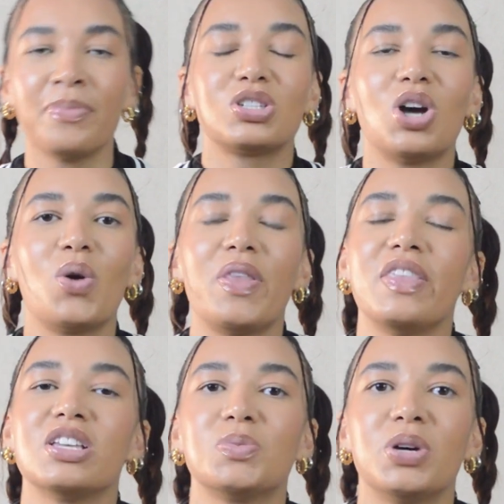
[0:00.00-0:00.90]
So in
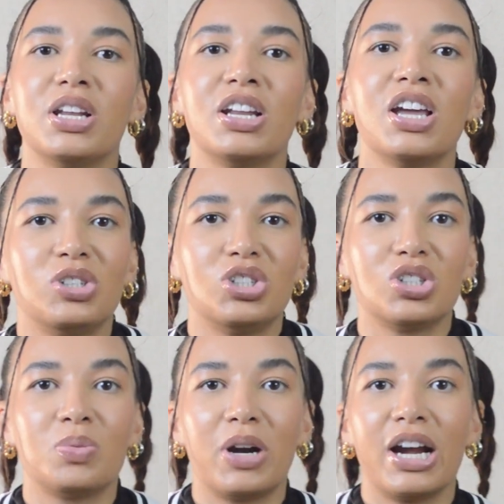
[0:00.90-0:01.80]
this one, she's
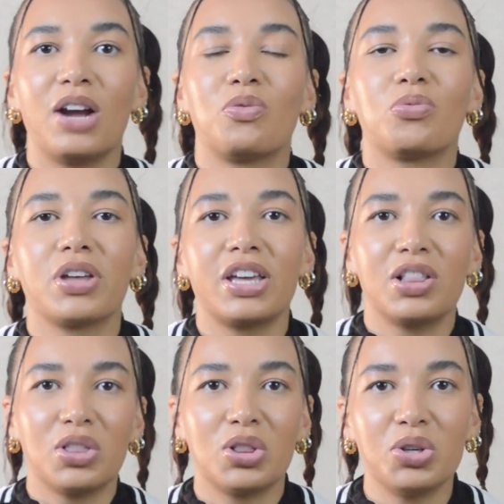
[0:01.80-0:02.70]
just wearing a really
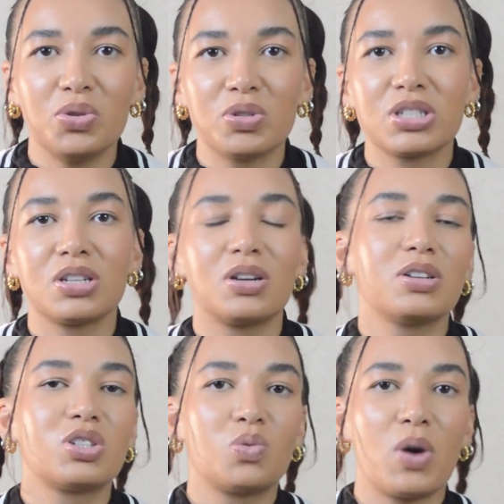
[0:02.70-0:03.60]
loose
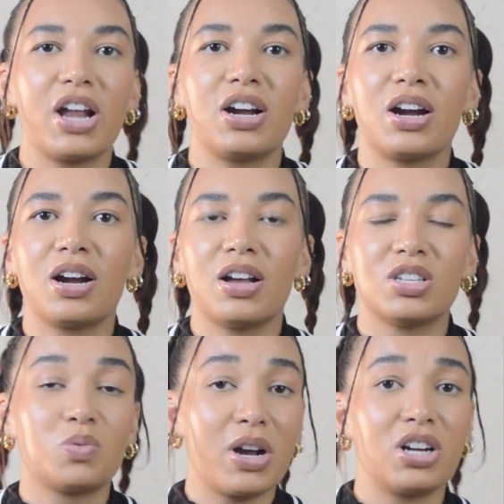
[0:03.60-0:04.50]
sweater, a
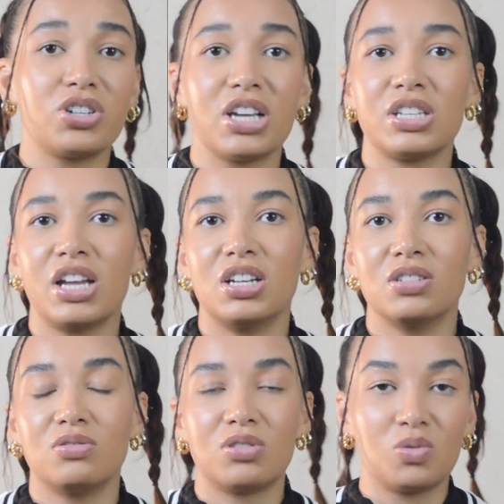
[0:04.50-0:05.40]
sweater dress and
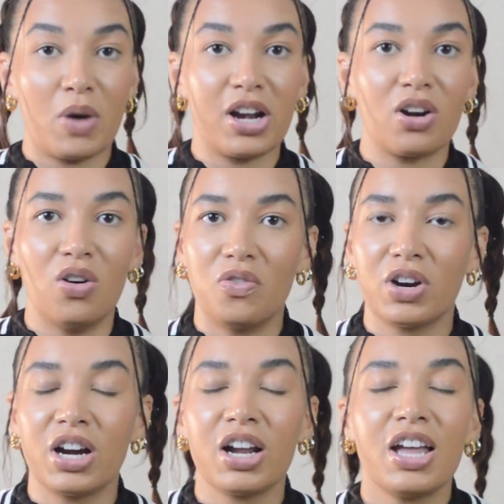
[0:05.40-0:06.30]
a sweater
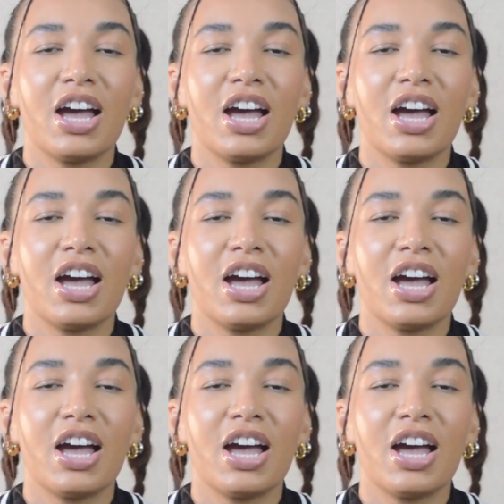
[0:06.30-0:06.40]
over.